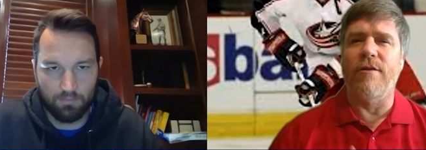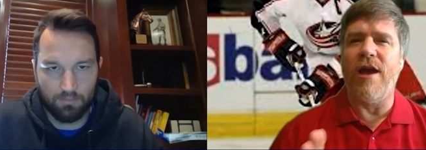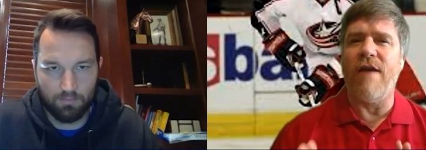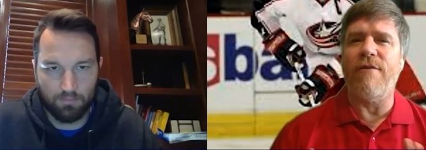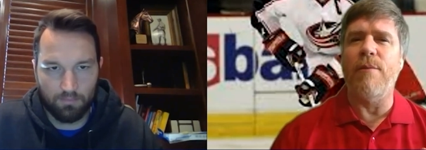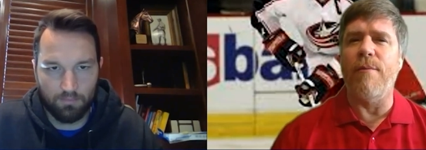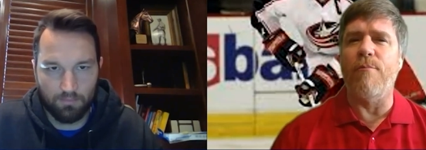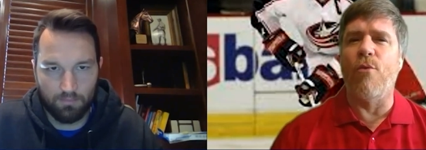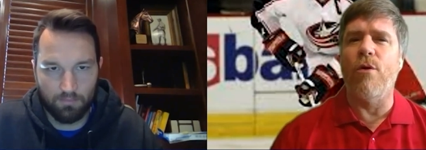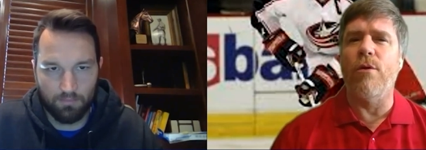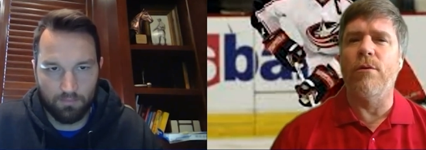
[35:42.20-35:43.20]
Speaker 1: do you have any bit
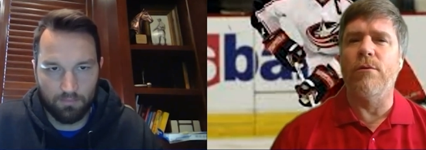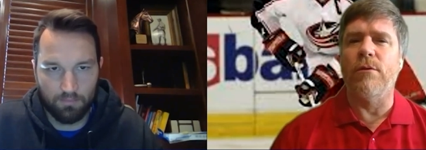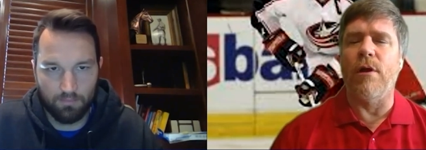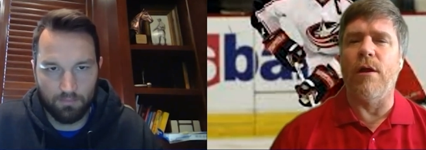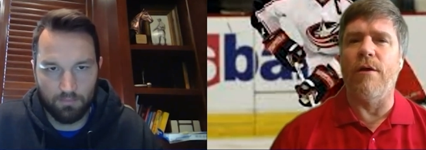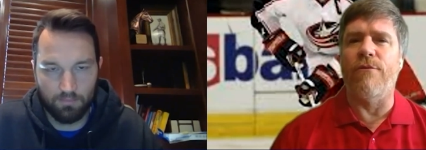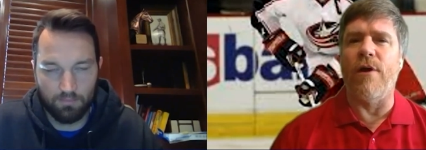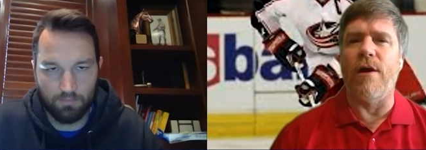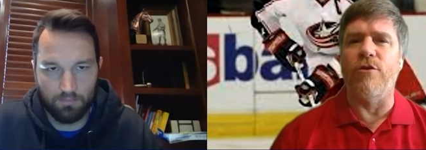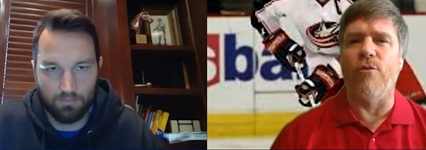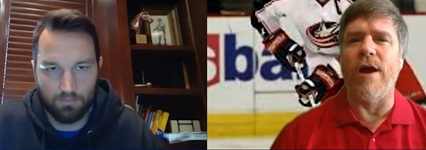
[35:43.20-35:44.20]
more of
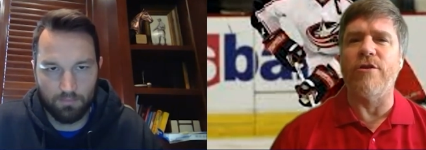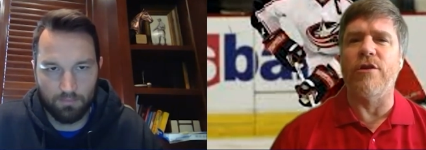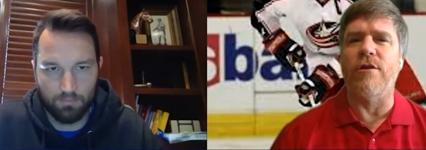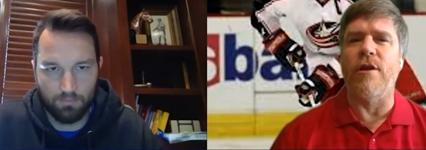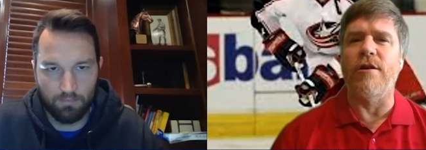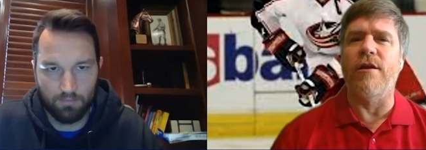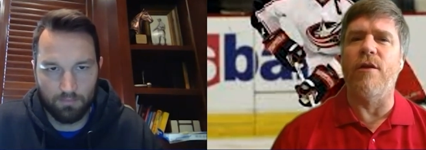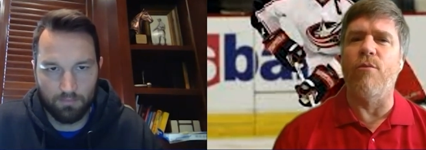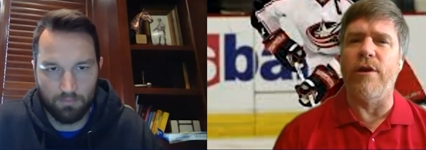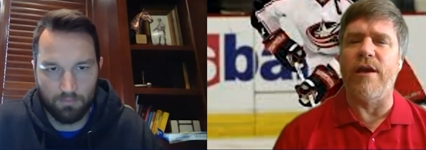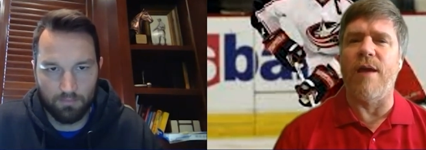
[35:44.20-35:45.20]
uh, direction than you did
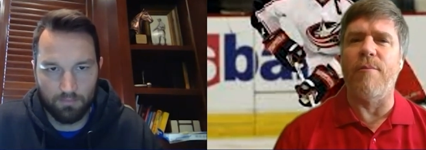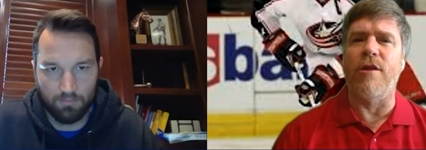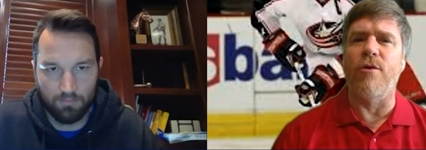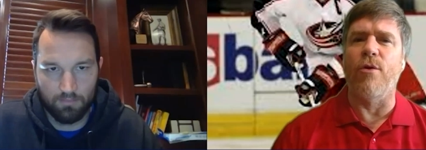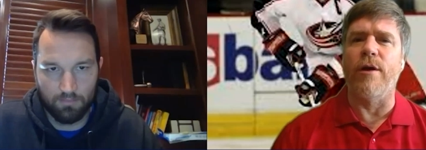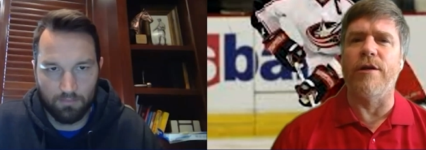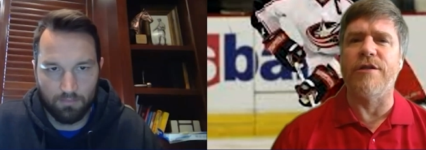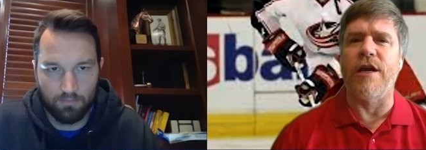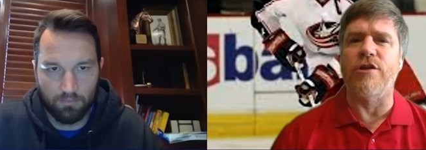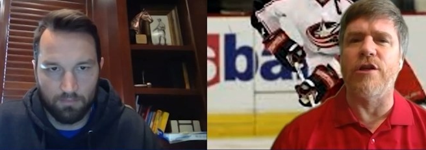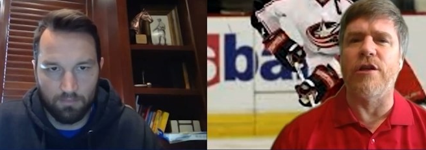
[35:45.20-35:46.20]
when you came into the
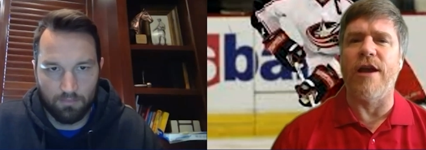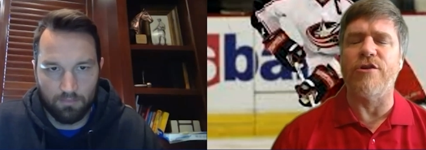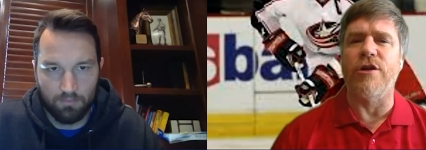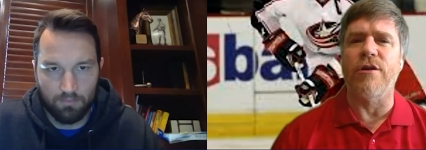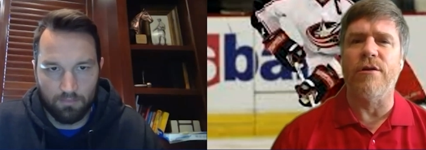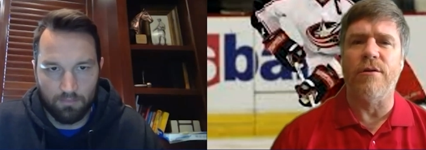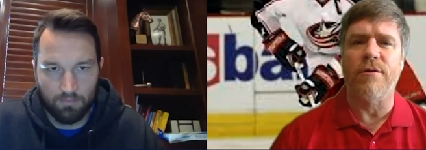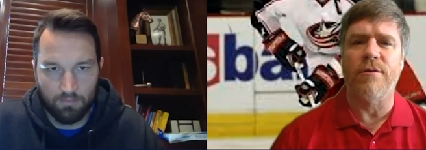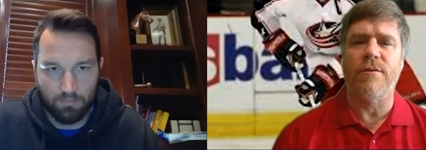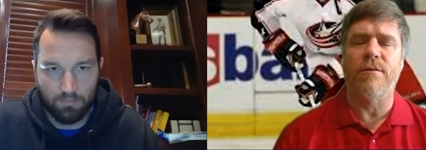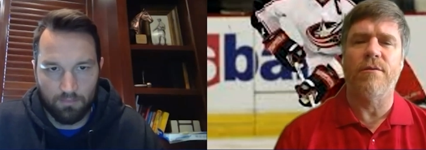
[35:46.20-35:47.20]
organization last year?
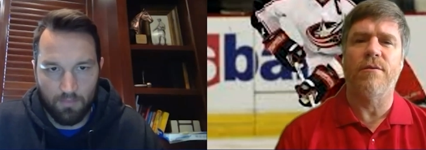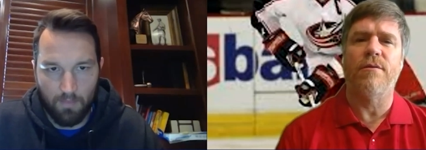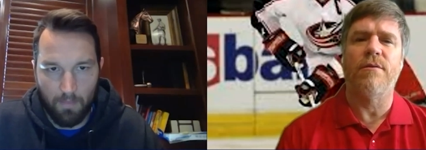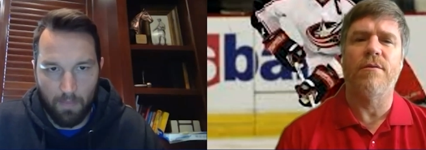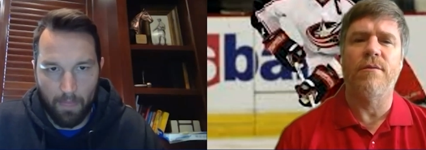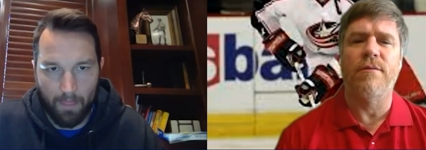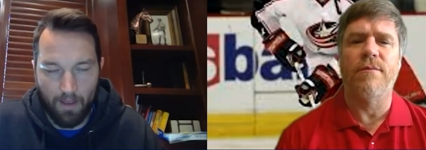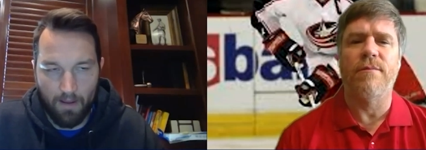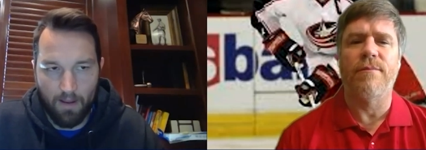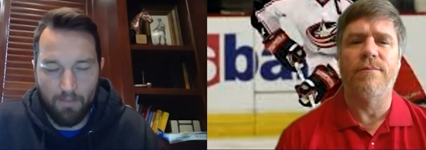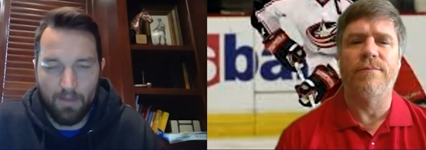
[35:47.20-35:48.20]

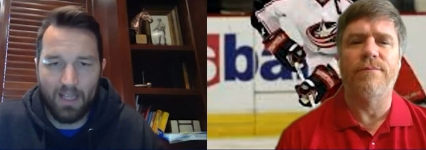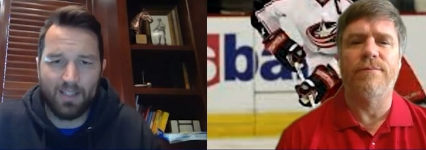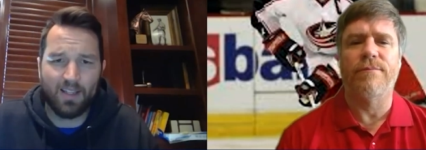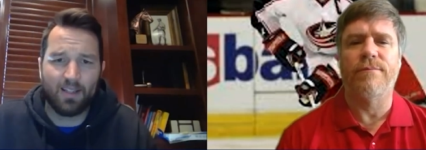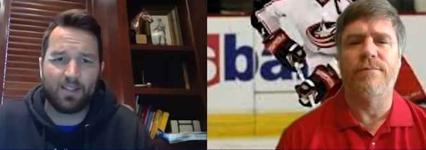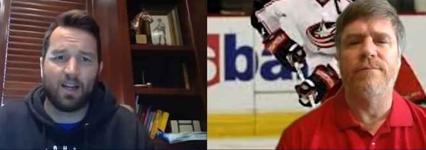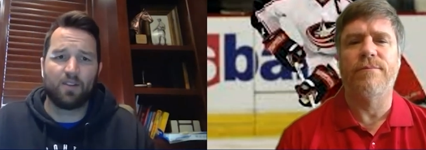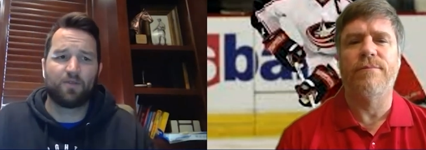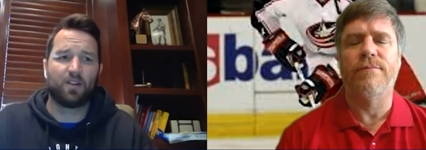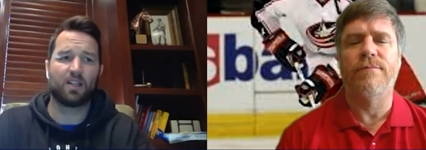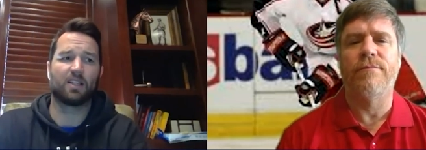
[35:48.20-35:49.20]
Speaker 2: Um, yeah, it's, it's kind of
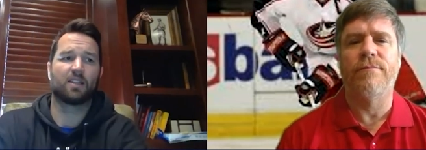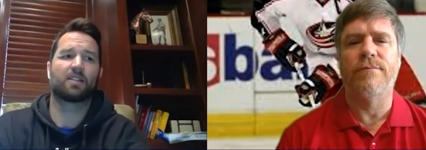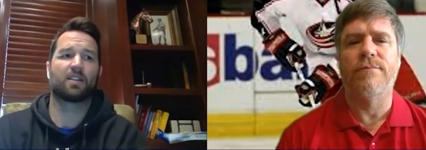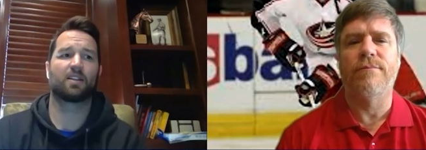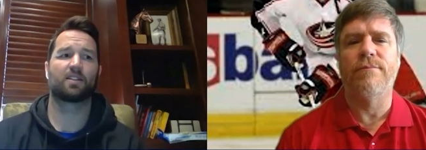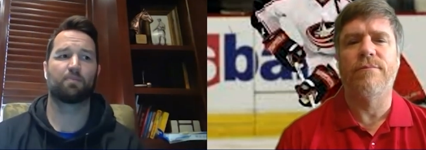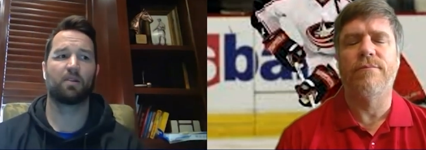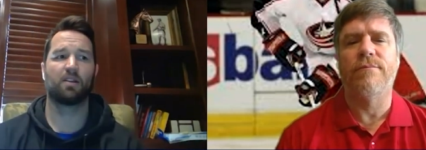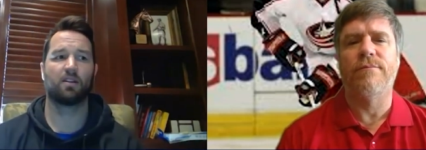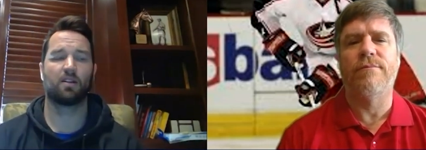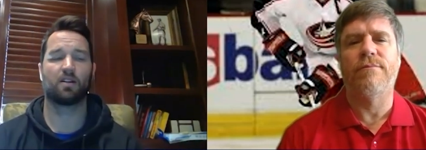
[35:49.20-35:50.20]
funny. It's it's
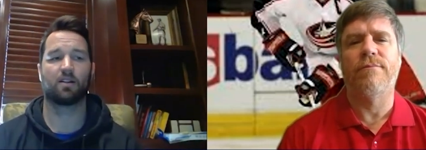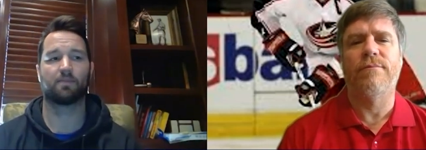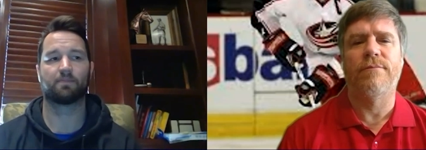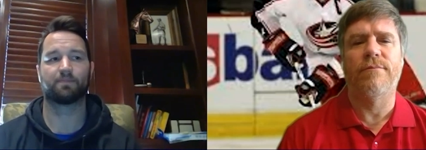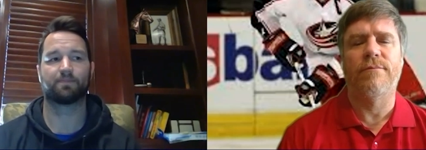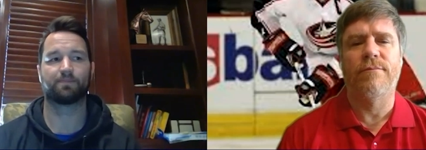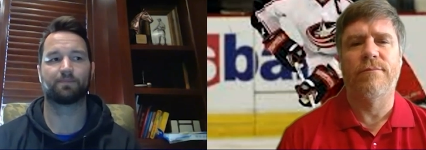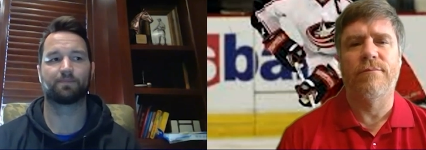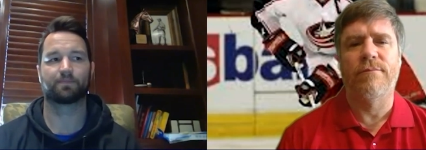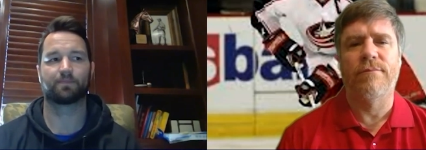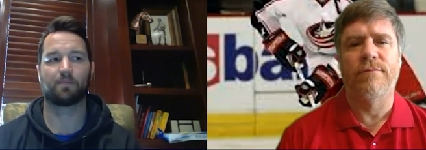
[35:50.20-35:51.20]
been um,
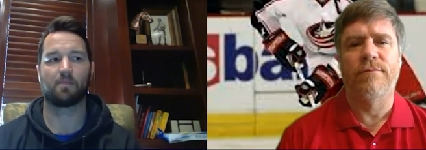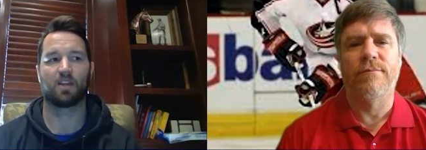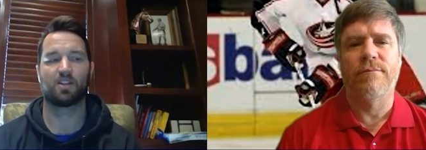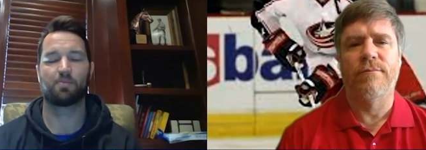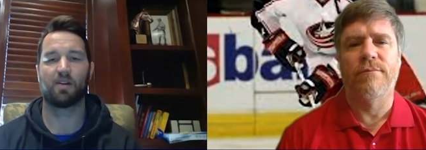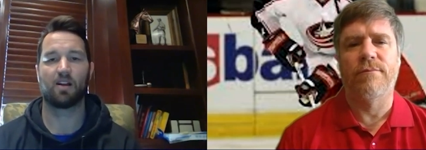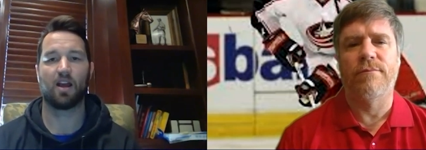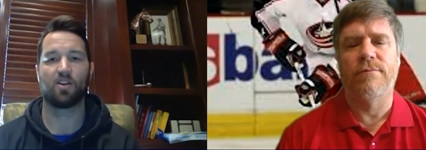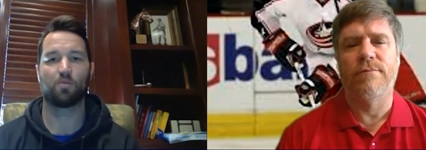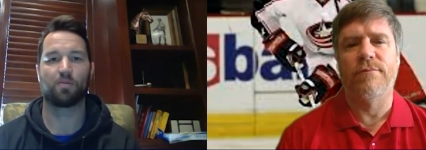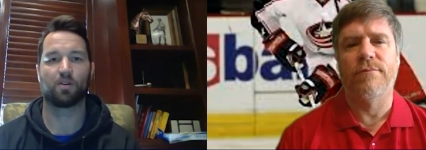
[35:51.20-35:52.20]
it's been an eye
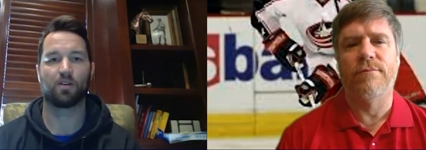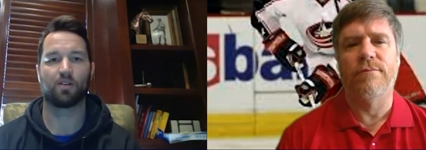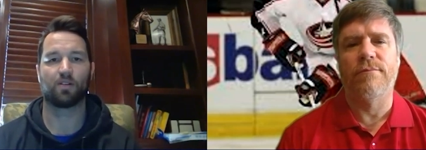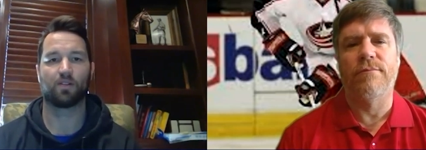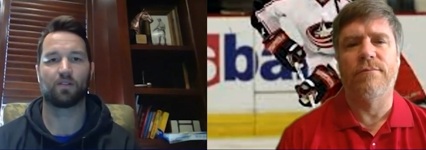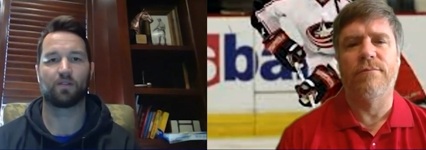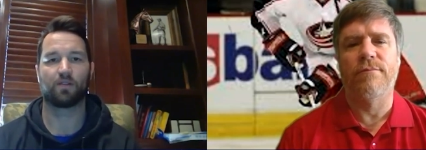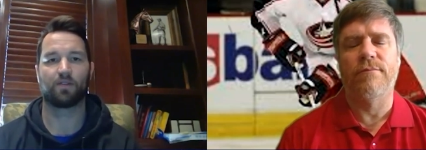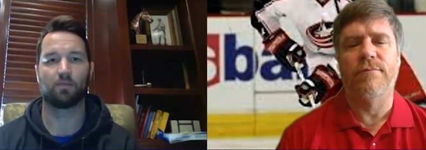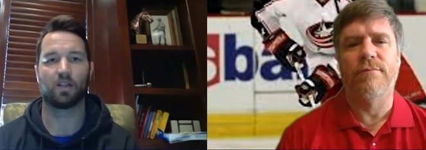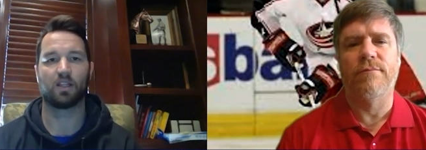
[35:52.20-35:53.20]
opener
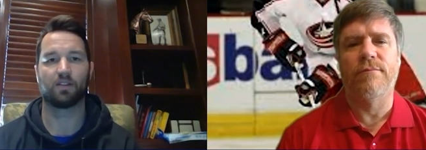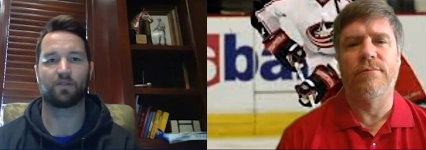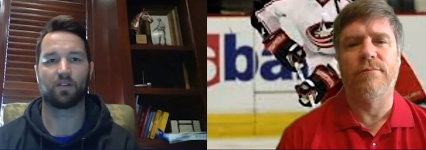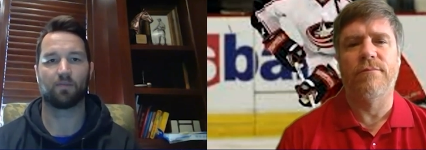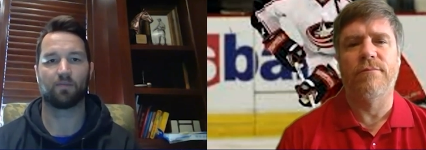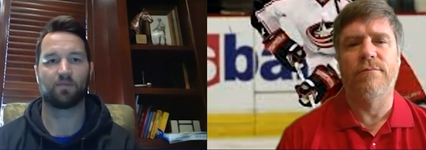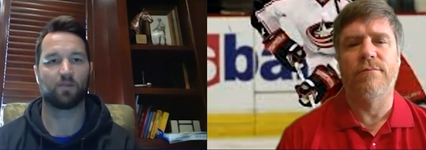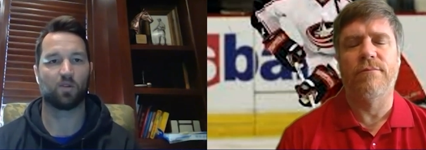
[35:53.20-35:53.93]
for me from from when